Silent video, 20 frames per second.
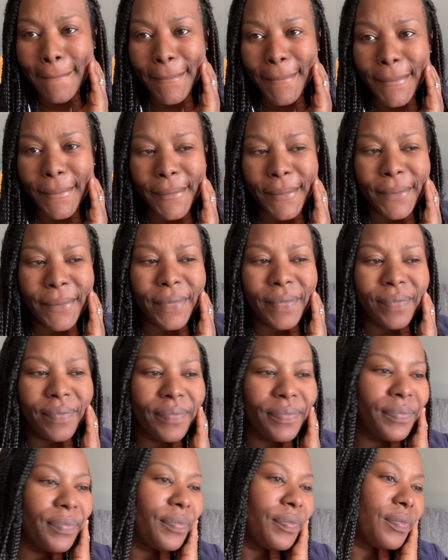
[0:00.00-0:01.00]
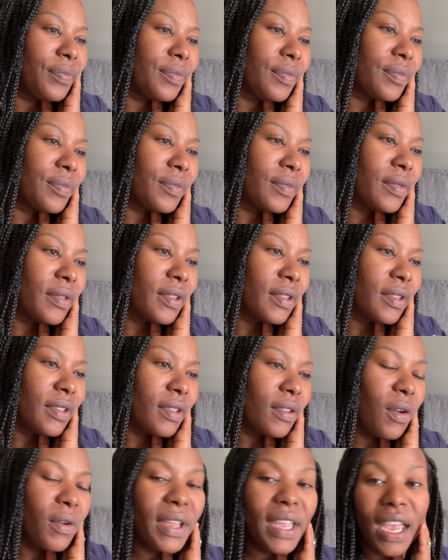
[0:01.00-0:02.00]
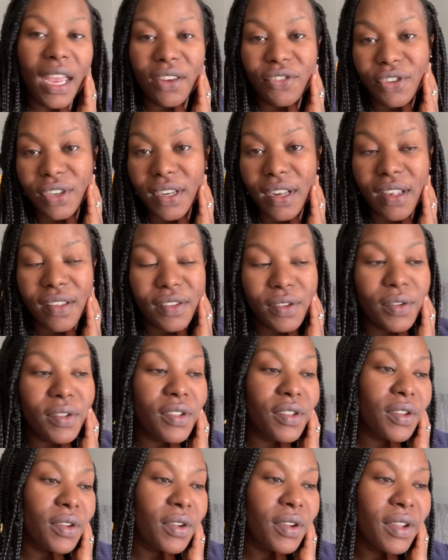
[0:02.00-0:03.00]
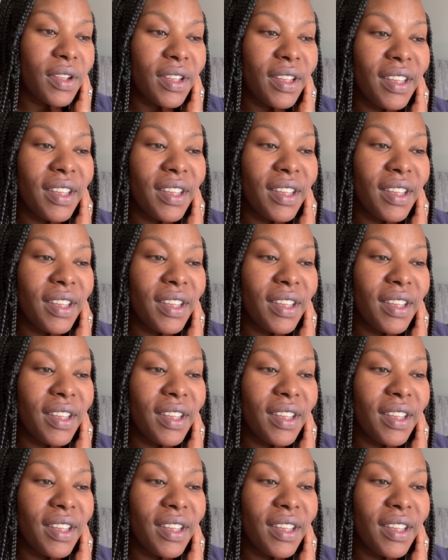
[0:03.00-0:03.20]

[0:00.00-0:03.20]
uses her toys. Oh yeah, she, she does use. Turtle.